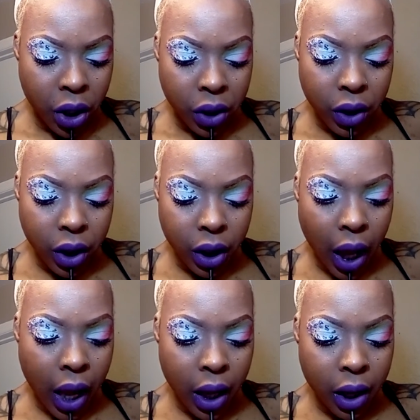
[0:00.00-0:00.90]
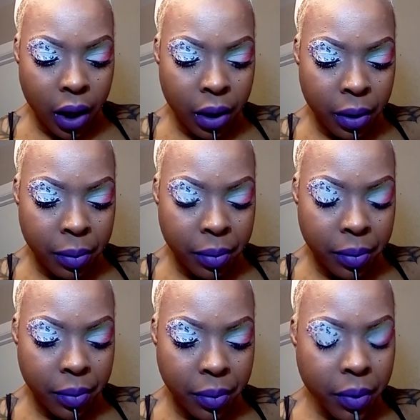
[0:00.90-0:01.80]
since I
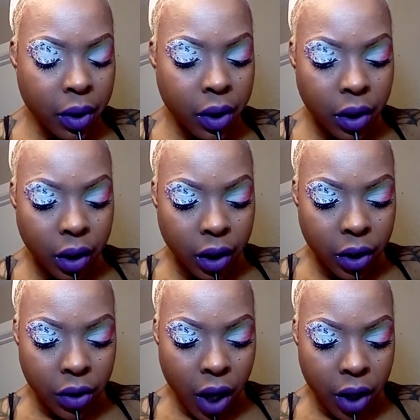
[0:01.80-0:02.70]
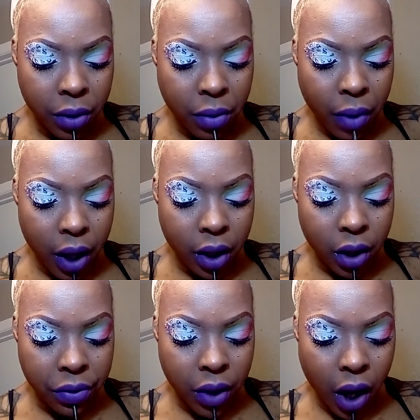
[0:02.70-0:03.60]
am Trying to do the right
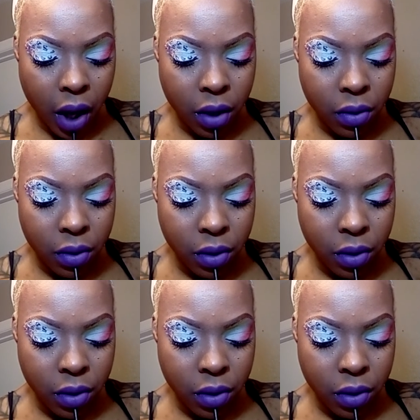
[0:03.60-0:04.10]
thing for y'all.